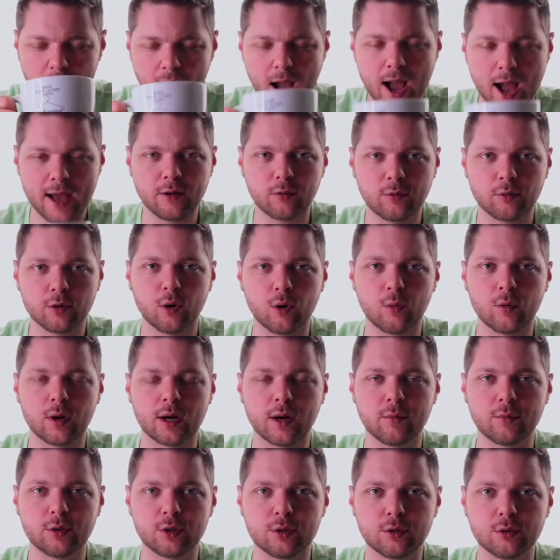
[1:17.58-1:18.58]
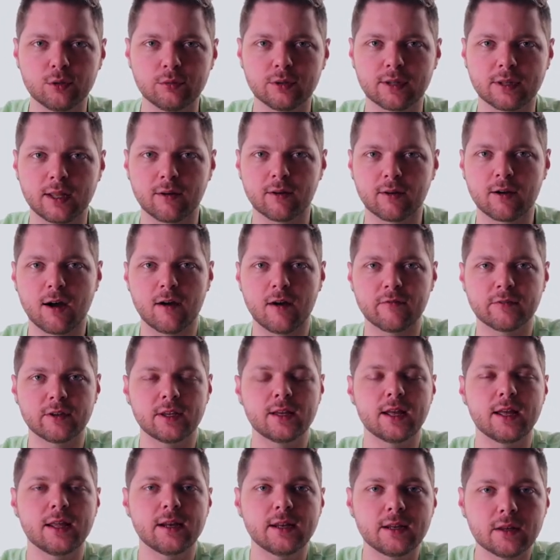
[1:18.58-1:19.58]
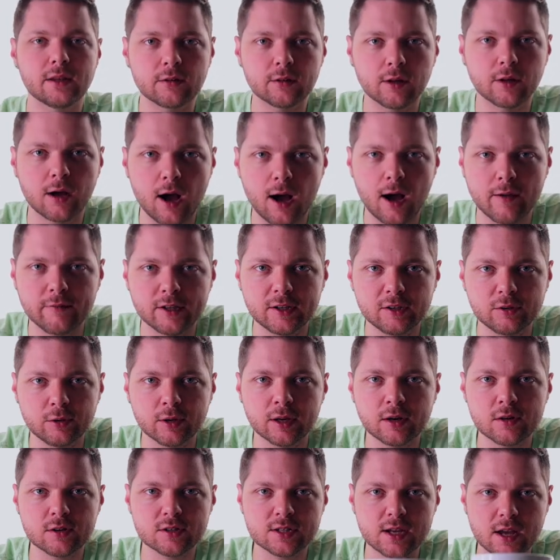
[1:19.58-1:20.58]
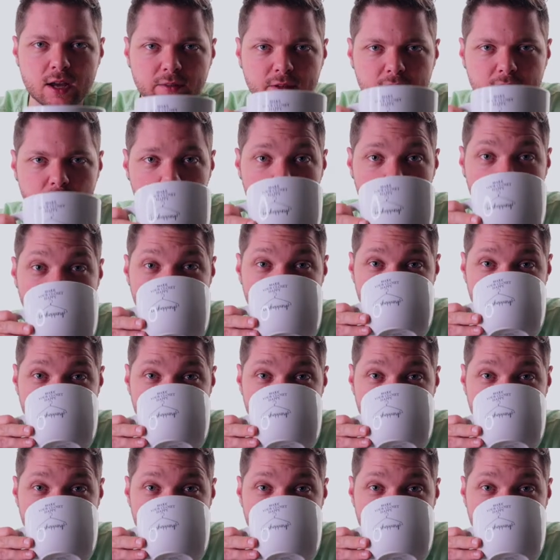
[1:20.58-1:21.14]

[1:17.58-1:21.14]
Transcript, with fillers: I don't know what I would do without coffee. Any other coffee drinkers out there?